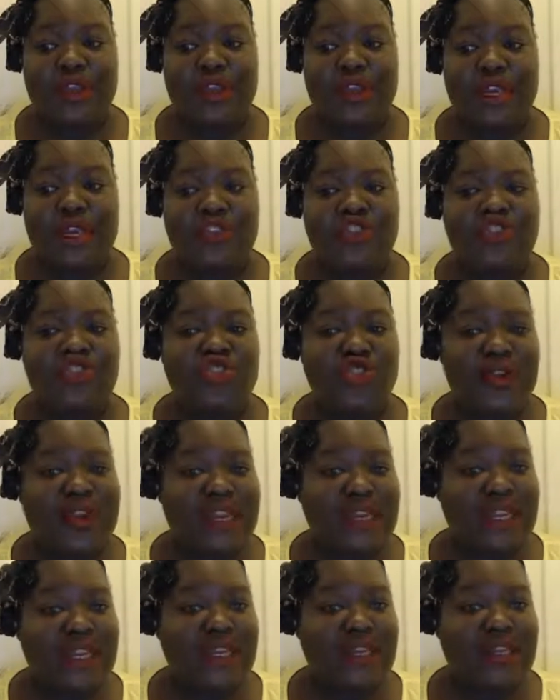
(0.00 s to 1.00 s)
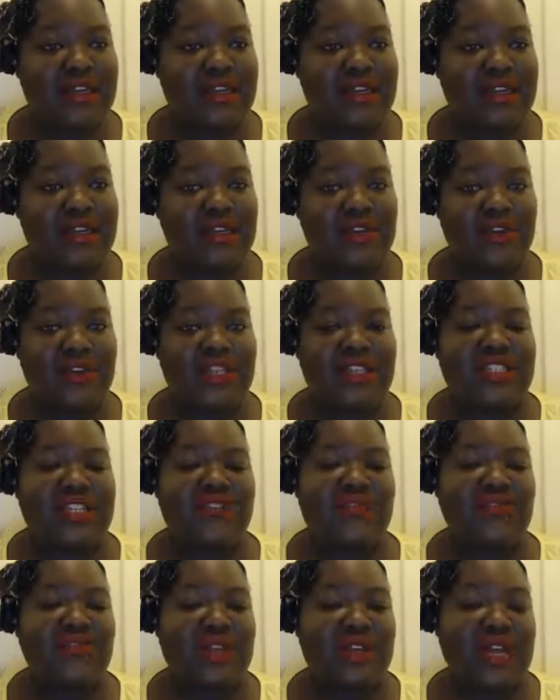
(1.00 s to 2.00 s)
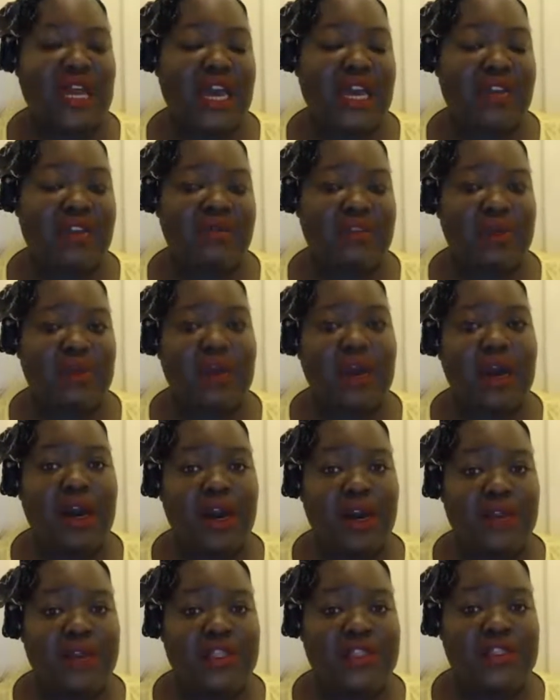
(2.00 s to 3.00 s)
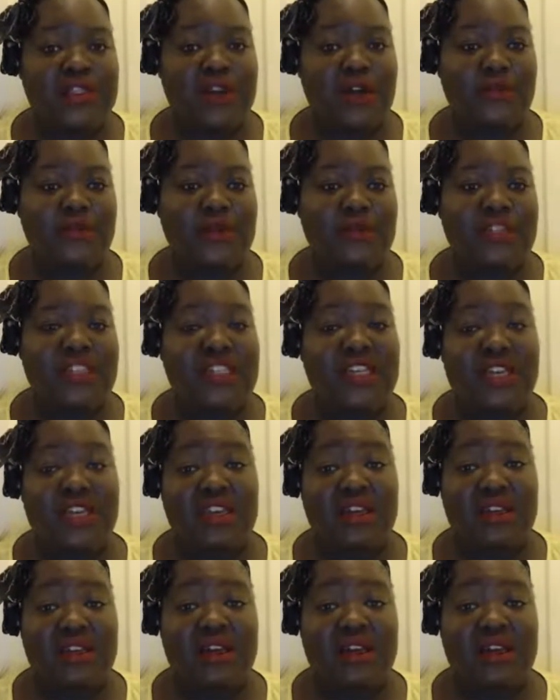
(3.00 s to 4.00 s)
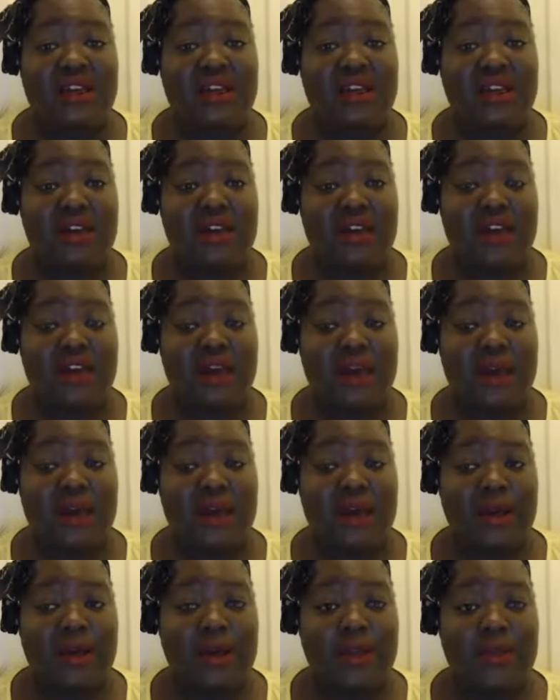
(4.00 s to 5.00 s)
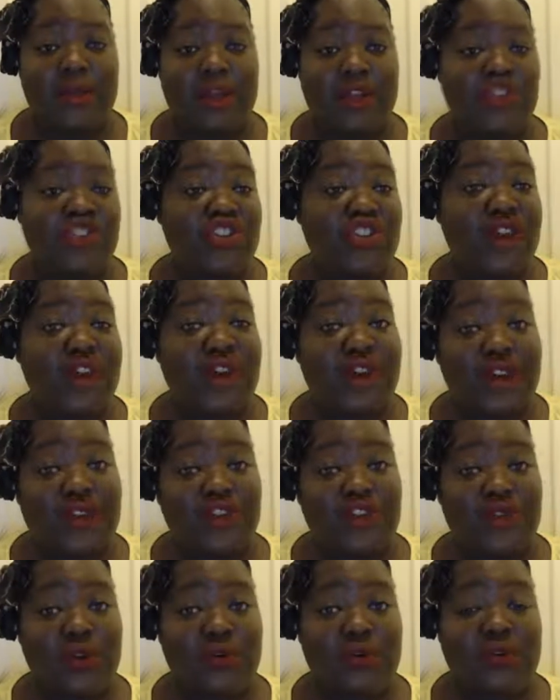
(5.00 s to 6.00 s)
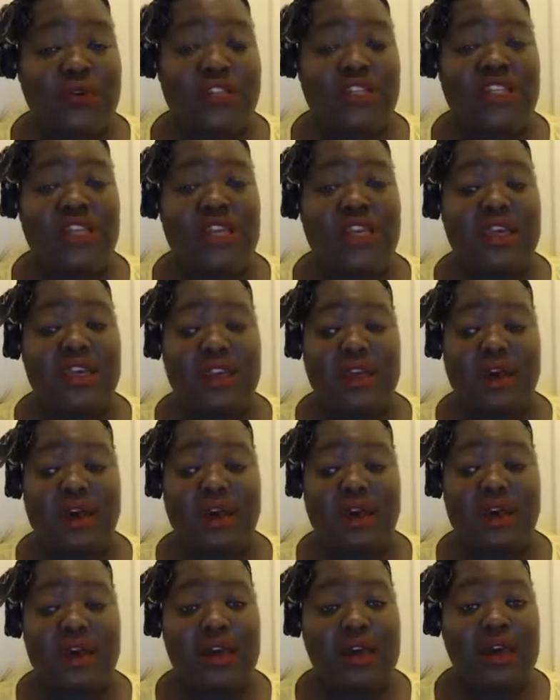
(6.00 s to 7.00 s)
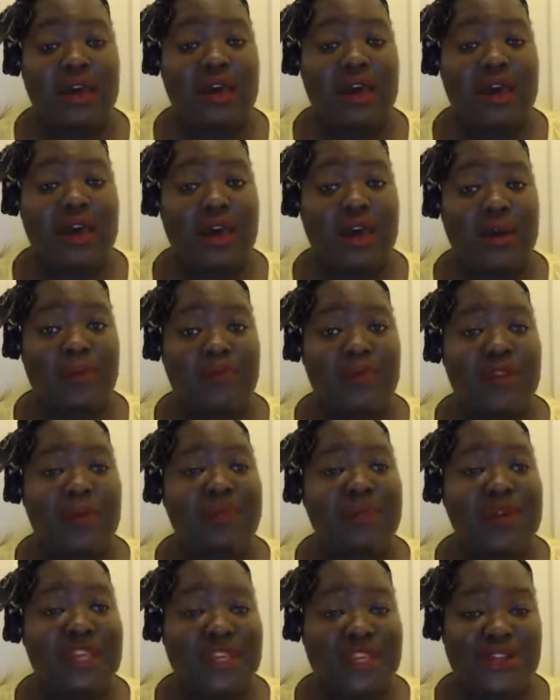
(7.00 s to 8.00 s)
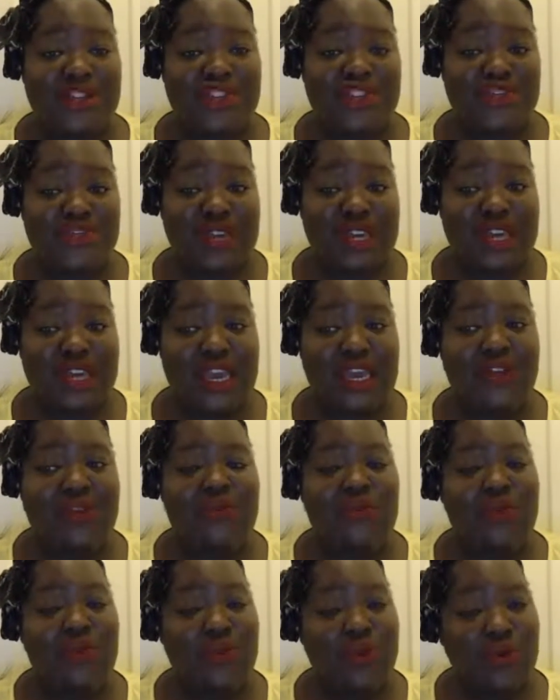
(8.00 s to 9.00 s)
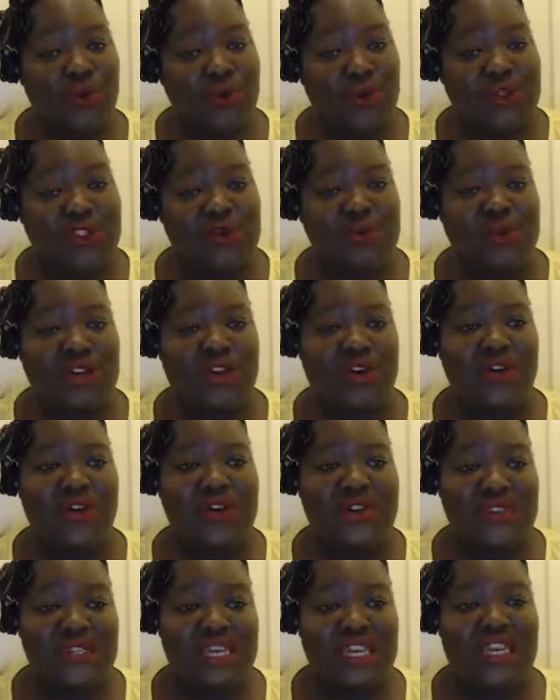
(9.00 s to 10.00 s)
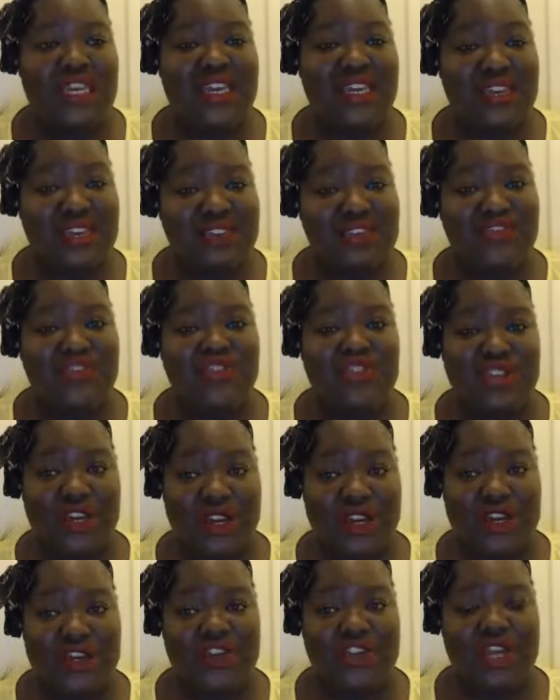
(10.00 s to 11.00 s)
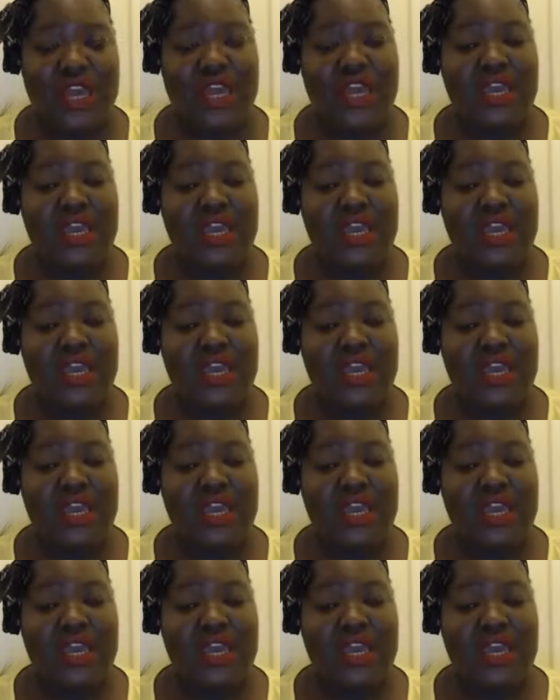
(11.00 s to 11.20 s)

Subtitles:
in joining, the different kind of departments of a particular church or of a particular ministry. And of course, because it is church,